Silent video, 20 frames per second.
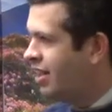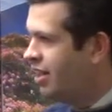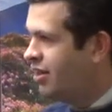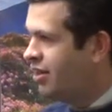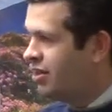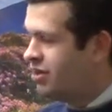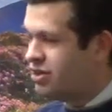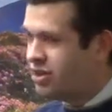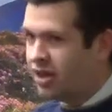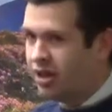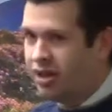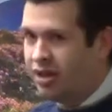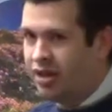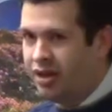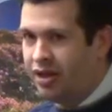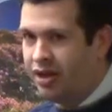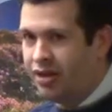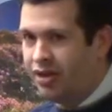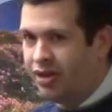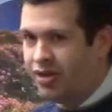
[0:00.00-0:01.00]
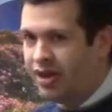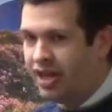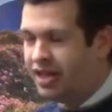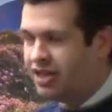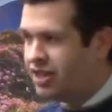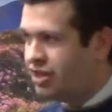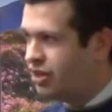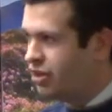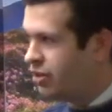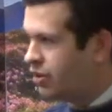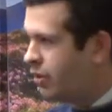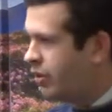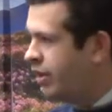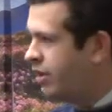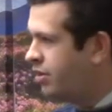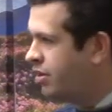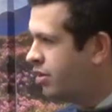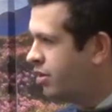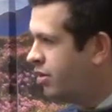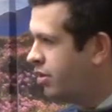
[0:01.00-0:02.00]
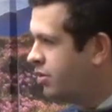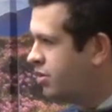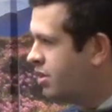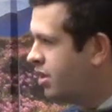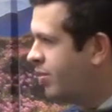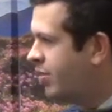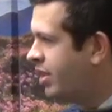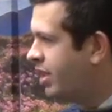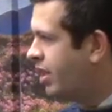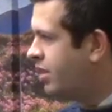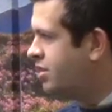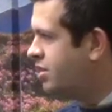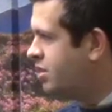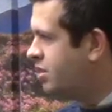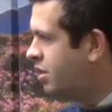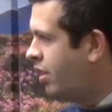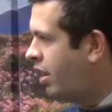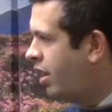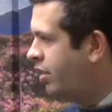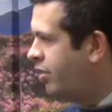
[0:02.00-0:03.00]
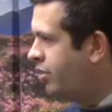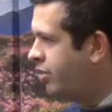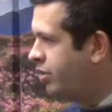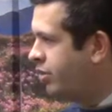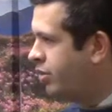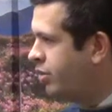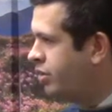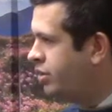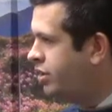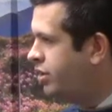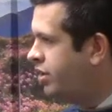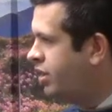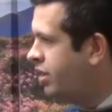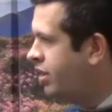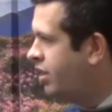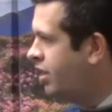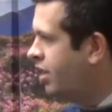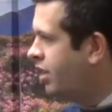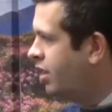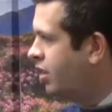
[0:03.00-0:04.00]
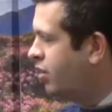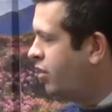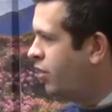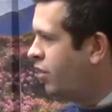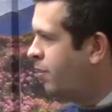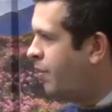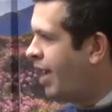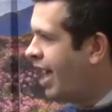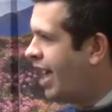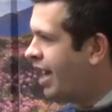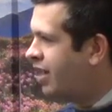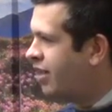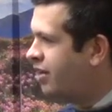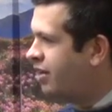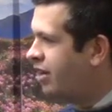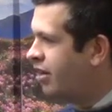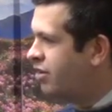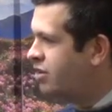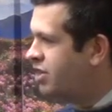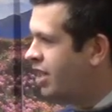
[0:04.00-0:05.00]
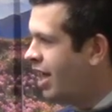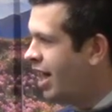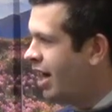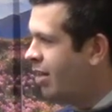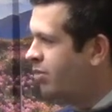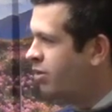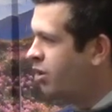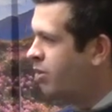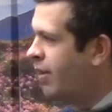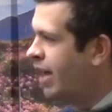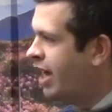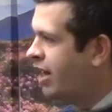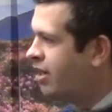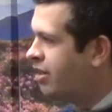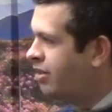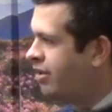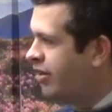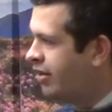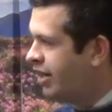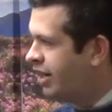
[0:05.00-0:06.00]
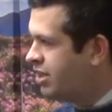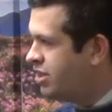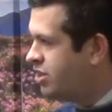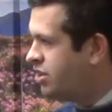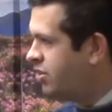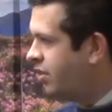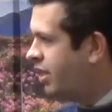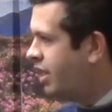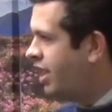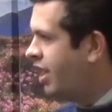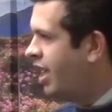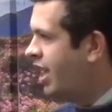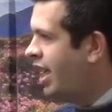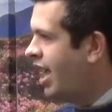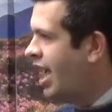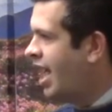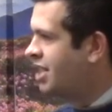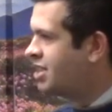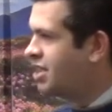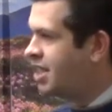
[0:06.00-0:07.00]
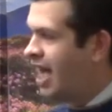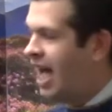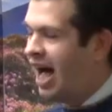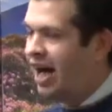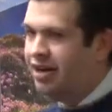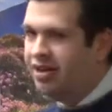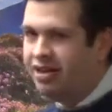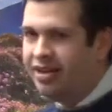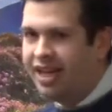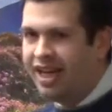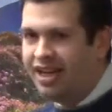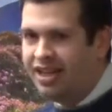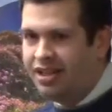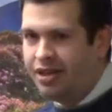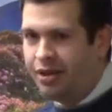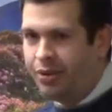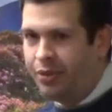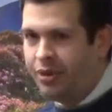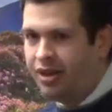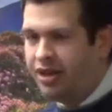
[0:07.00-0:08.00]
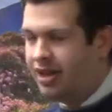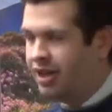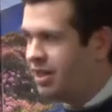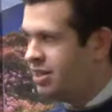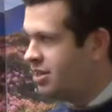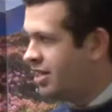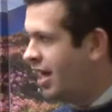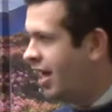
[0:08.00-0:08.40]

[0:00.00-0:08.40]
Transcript: There's the things that you're going through, somebody else has gone through, and you can look back on their time, look back on their history, ask how did they deal with this?